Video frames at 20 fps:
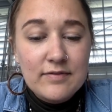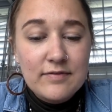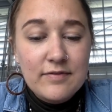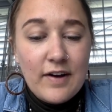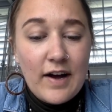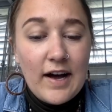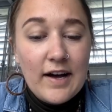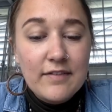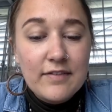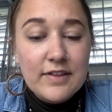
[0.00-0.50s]

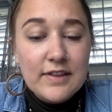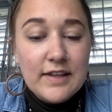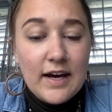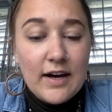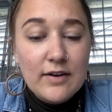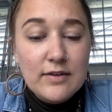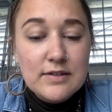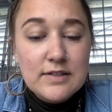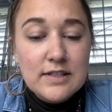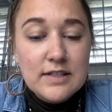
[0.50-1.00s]

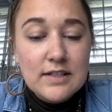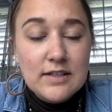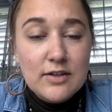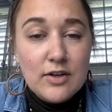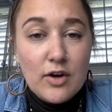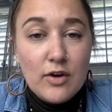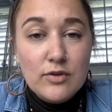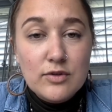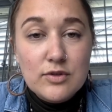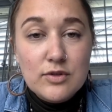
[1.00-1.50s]
5,000
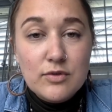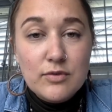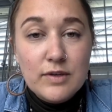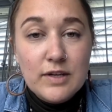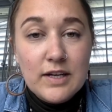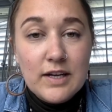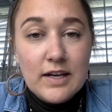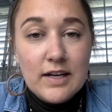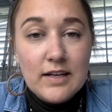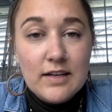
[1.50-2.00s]
Costa
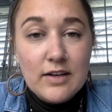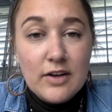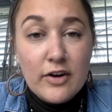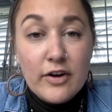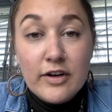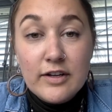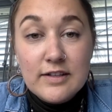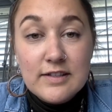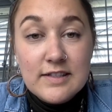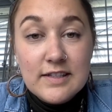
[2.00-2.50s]
Rican
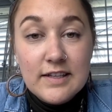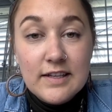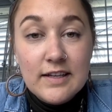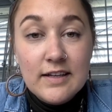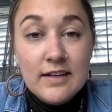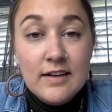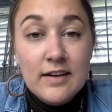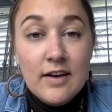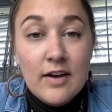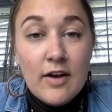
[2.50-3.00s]
currency